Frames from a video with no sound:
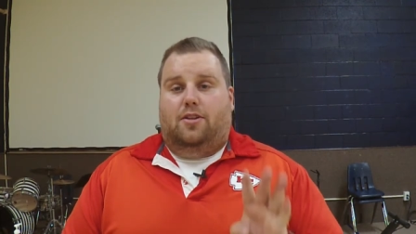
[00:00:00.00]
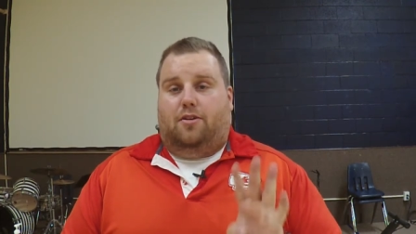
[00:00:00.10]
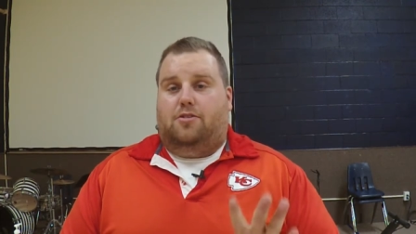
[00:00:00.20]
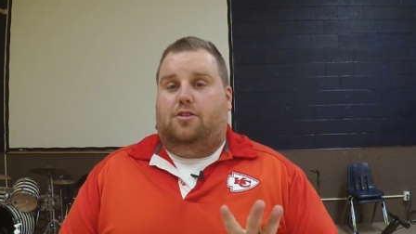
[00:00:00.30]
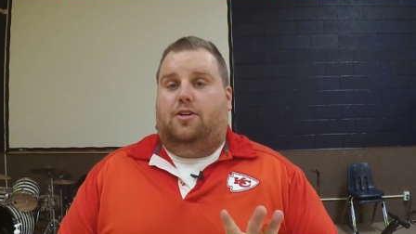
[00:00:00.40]

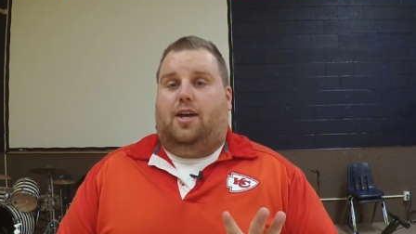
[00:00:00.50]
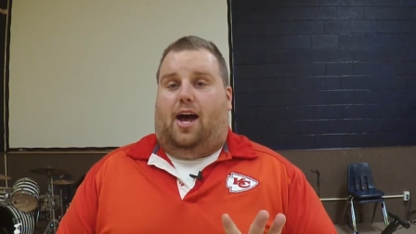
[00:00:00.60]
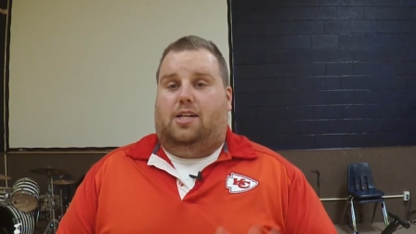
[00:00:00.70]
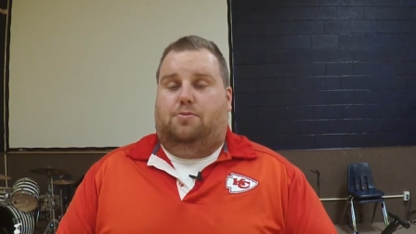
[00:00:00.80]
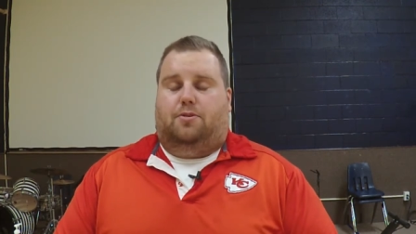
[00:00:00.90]
Those are the
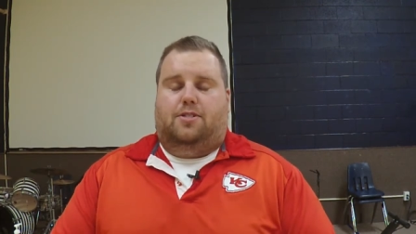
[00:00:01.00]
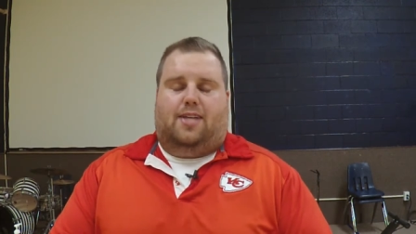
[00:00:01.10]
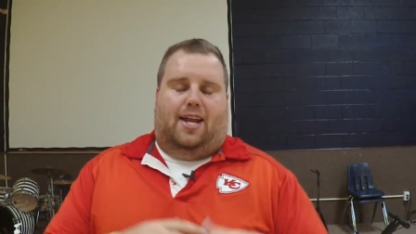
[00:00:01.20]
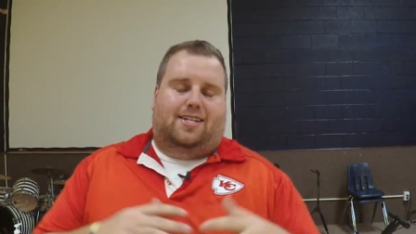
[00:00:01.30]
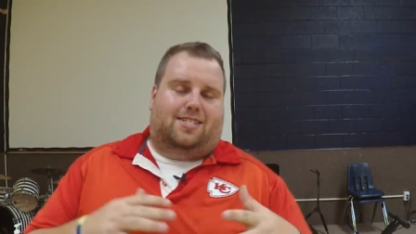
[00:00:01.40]
Gospels.
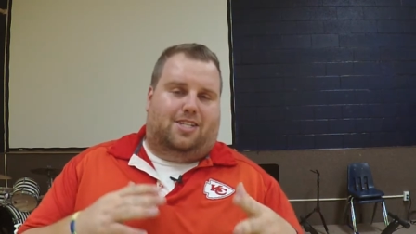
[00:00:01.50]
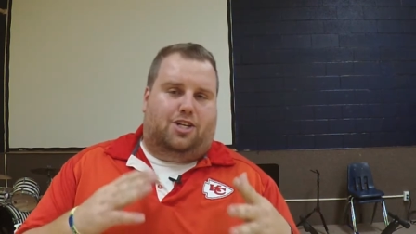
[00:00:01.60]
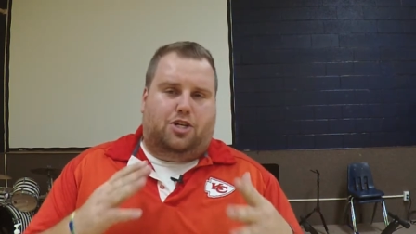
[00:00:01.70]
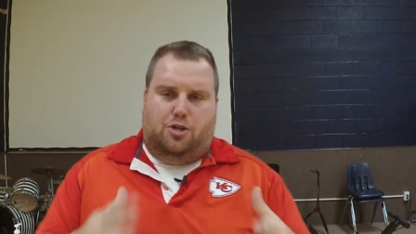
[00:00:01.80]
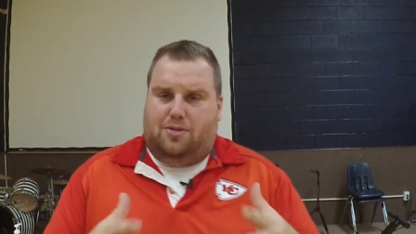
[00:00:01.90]
That is the
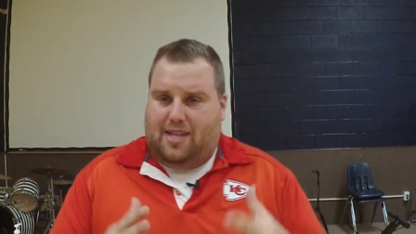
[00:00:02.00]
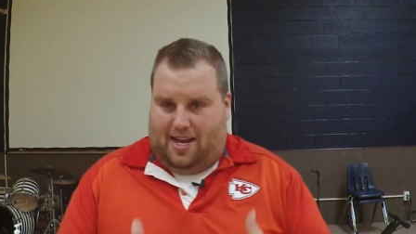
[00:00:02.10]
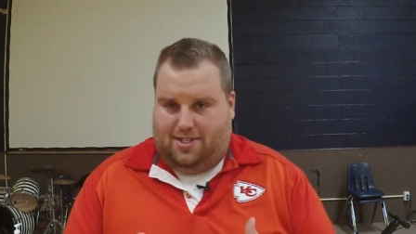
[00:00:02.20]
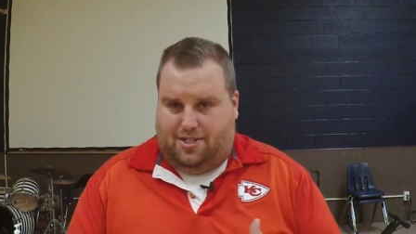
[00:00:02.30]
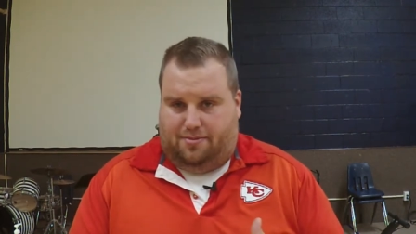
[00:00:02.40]
New
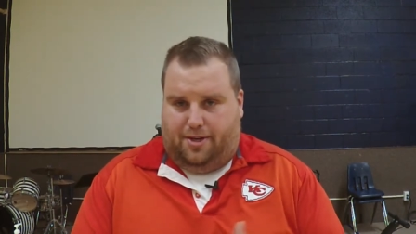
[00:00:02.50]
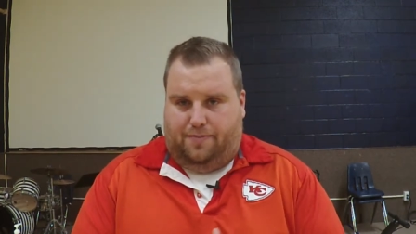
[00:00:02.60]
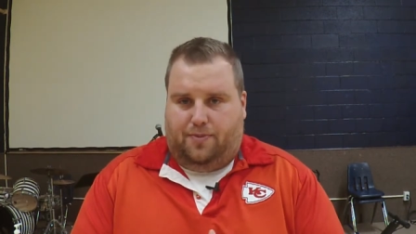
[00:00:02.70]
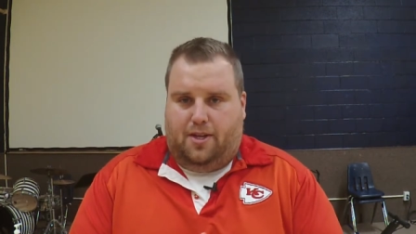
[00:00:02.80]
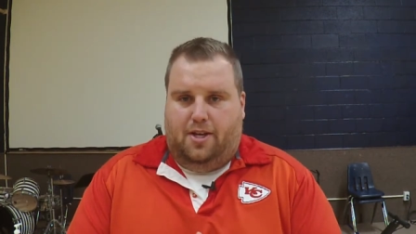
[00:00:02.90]

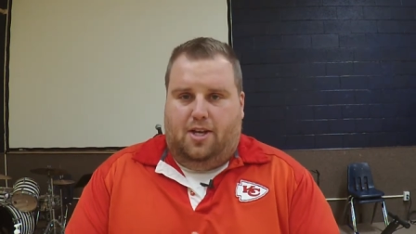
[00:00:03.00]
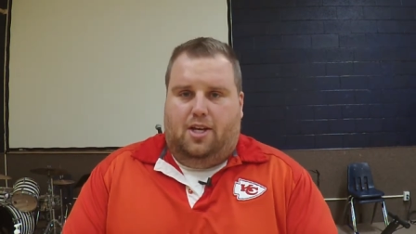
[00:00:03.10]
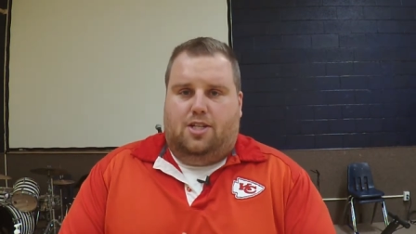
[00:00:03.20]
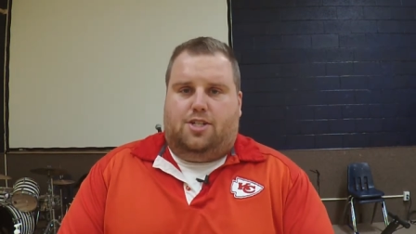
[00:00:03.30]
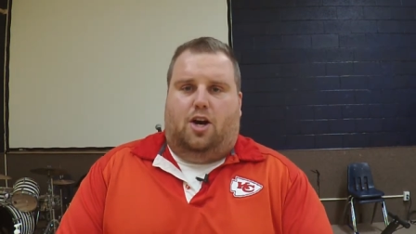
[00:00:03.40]
Testament.
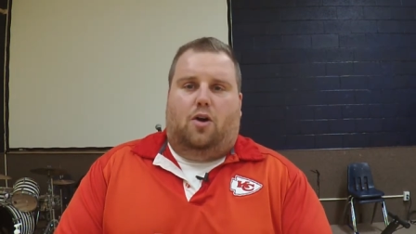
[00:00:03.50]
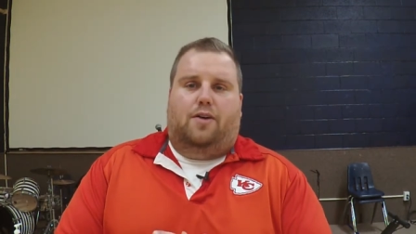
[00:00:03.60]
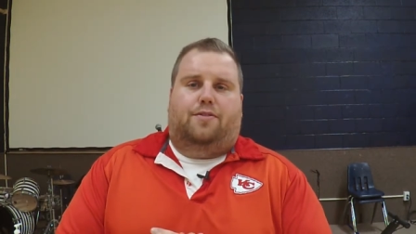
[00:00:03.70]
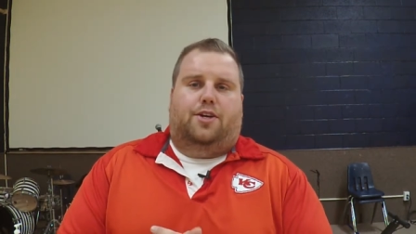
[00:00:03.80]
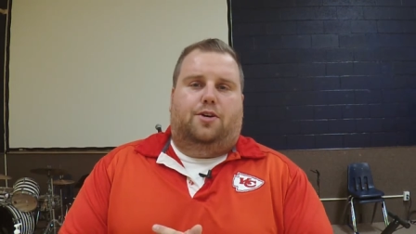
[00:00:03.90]
So
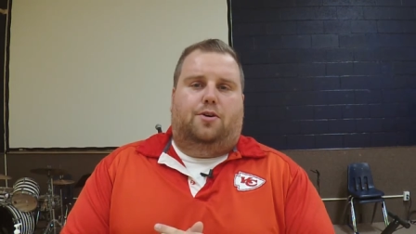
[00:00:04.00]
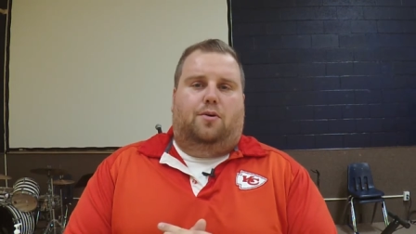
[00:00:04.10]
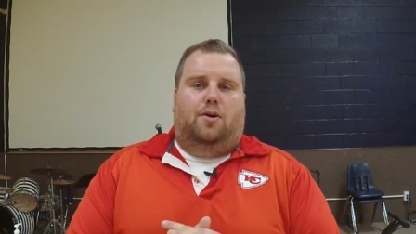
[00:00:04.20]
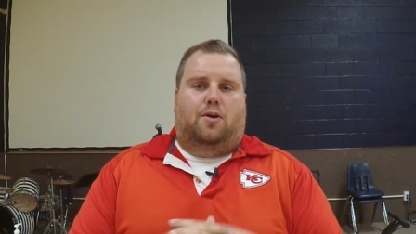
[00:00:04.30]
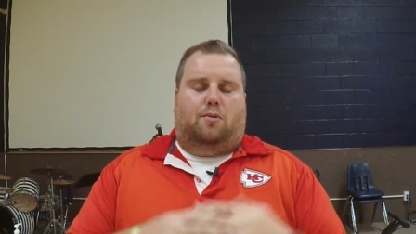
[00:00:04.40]
if
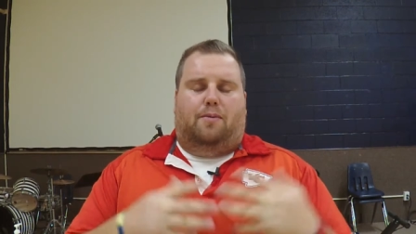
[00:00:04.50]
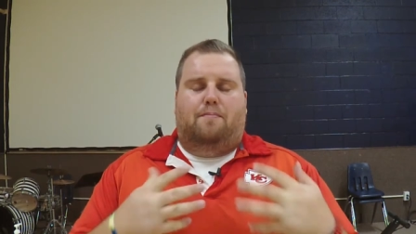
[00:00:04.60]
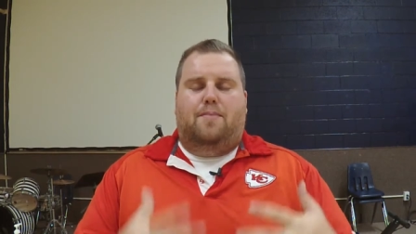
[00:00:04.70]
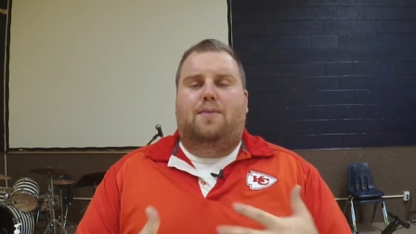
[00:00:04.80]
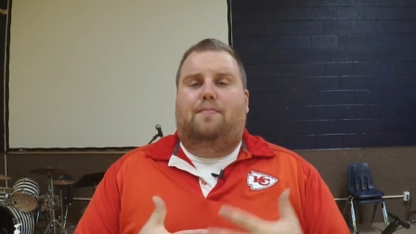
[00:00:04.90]
you
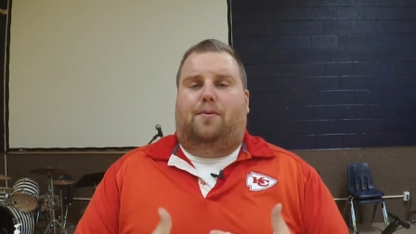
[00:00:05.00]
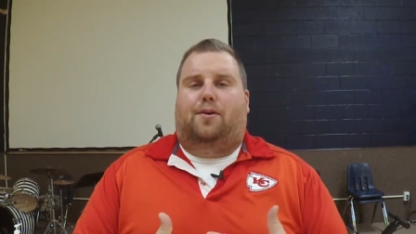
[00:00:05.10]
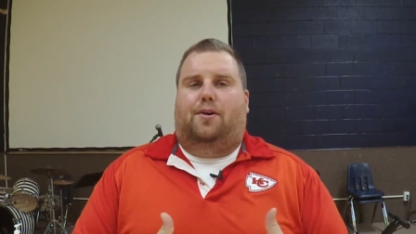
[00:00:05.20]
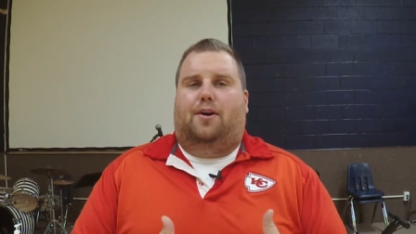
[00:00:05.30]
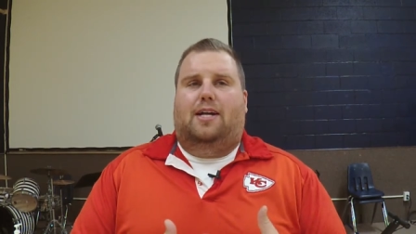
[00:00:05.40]

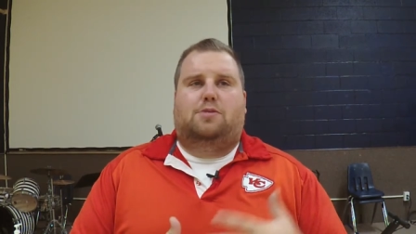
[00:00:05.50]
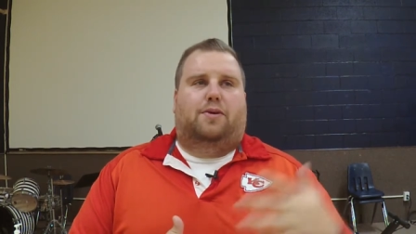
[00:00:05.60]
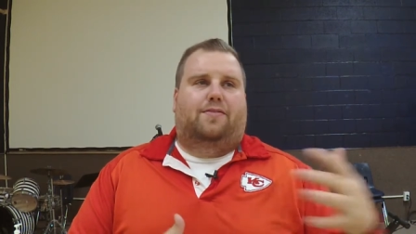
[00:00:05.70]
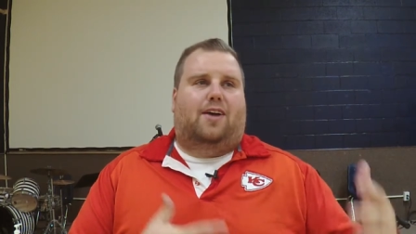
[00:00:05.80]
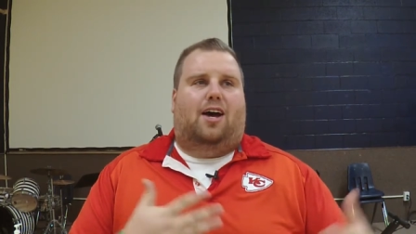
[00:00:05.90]
remember, as
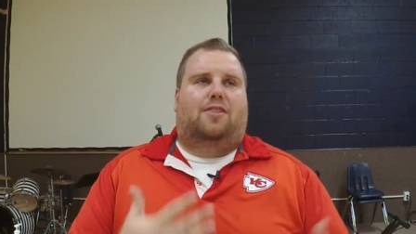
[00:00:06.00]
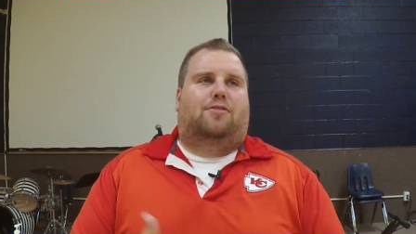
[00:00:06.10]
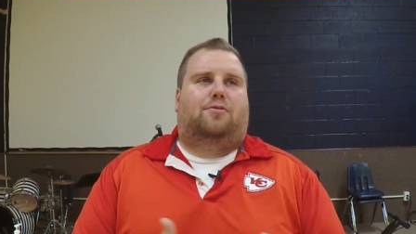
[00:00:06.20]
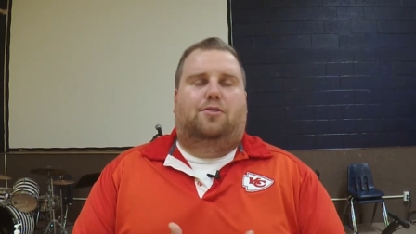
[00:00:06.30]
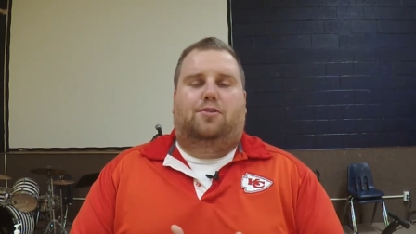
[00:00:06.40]
we've gone
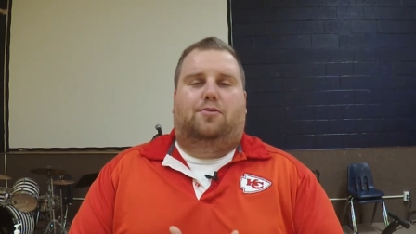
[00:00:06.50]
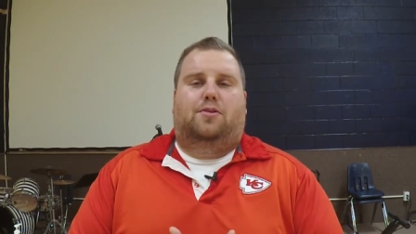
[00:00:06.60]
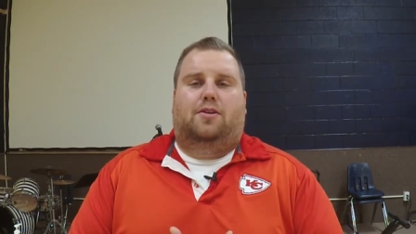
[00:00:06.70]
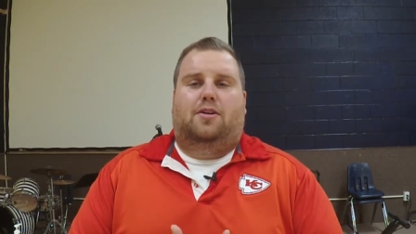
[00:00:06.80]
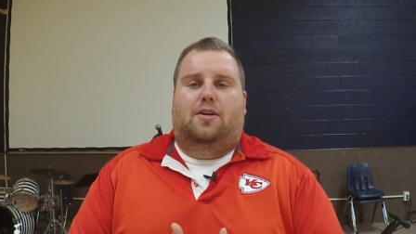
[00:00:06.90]

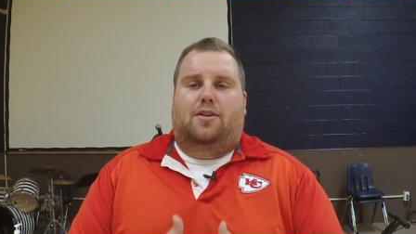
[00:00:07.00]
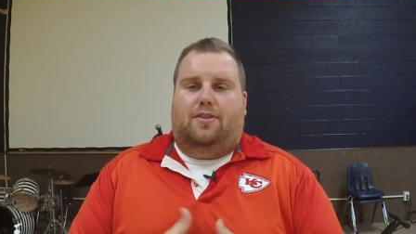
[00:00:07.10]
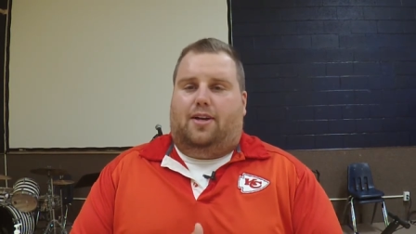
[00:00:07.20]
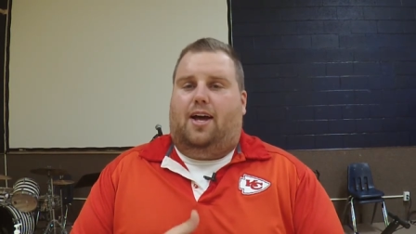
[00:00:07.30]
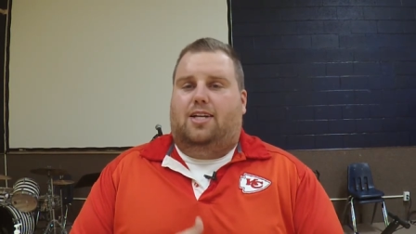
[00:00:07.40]
through
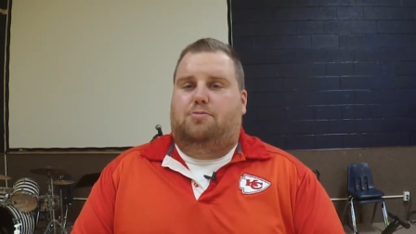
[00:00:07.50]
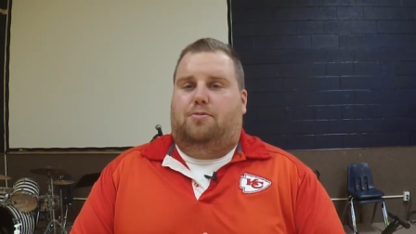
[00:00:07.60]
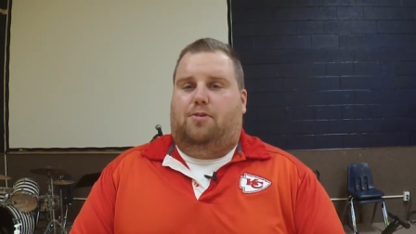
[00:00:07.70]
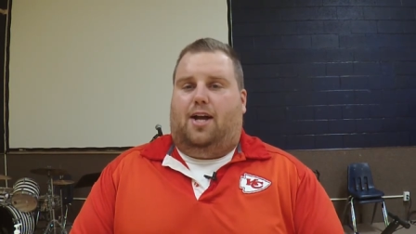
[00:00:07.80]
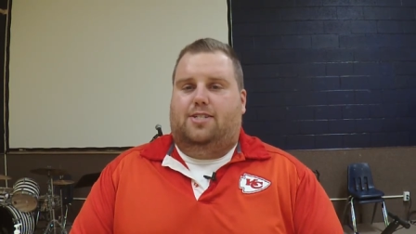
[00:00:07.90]
the
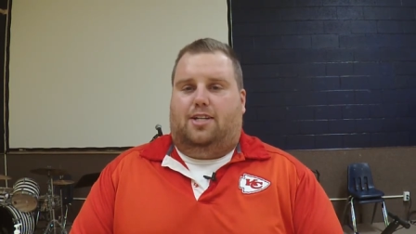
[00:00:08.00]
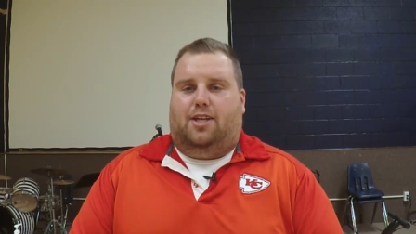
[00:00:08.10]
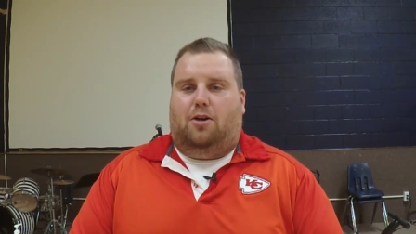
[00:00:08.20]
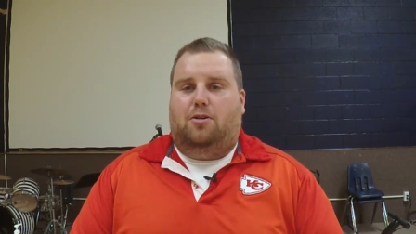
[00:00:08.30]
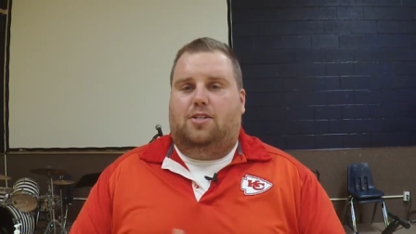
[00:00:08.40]
Gospel Project,
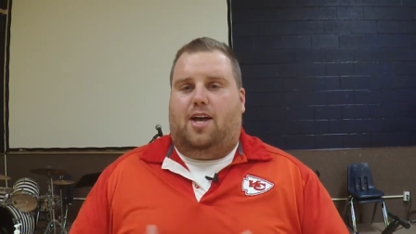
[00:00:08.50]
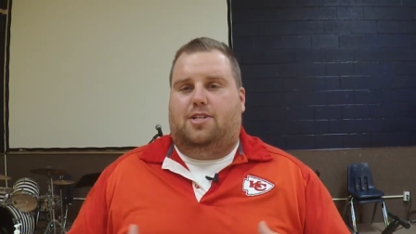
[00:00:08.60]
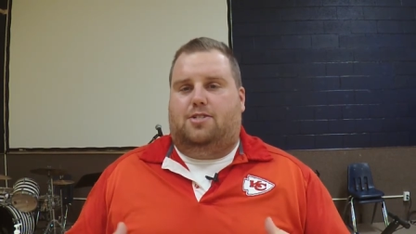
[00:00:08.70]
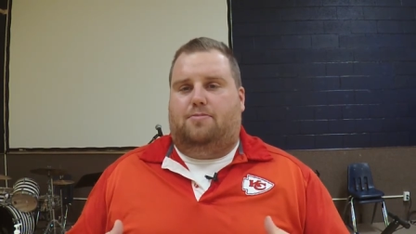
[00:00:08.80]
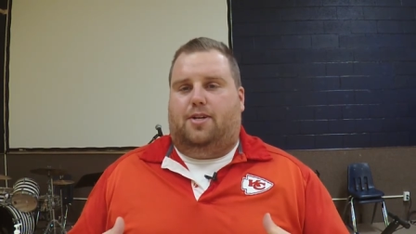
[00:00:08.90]
the Old
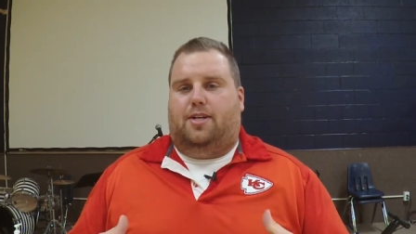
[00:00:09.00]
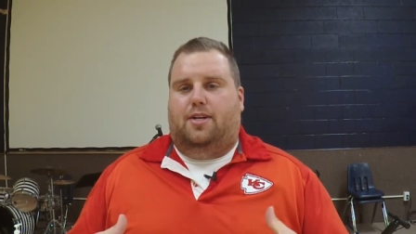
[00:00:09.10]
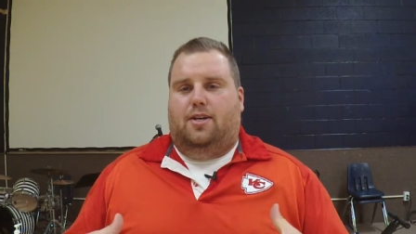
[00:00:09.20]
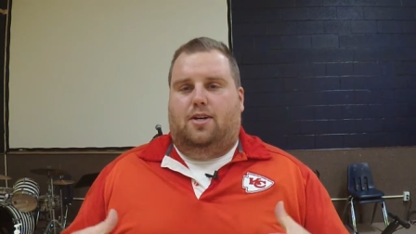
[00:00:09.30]
Testament,